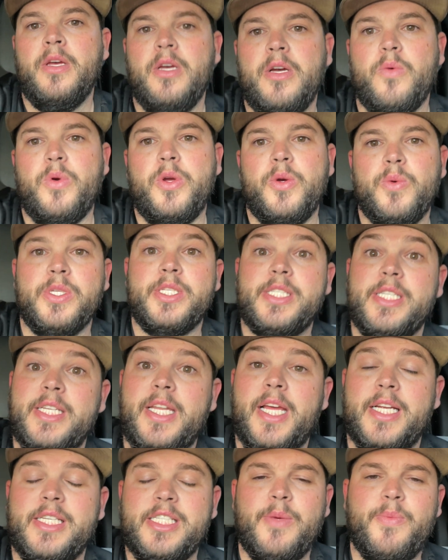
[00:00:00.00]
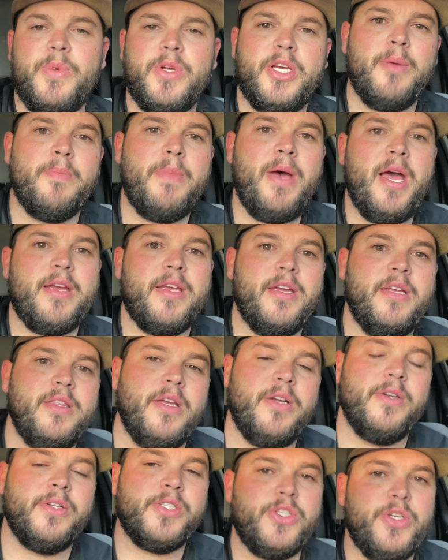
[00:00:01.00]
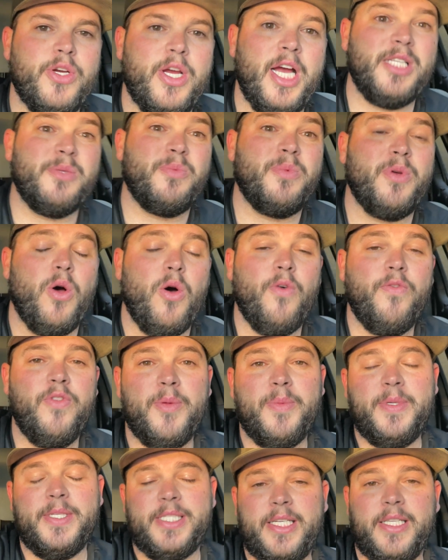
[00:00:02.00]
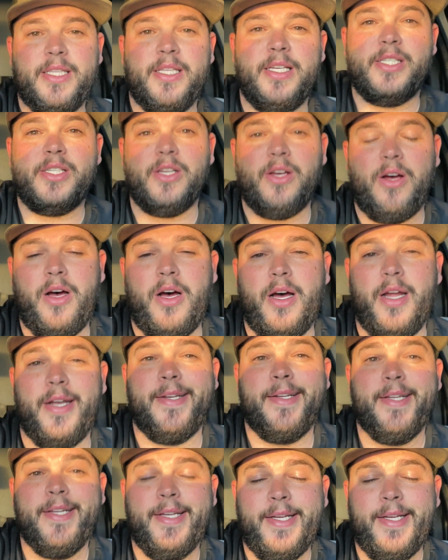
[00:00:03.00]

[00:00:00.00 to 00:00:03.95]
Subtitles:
we will see next time we come back in there. So you guys will hopefully be seeing this on,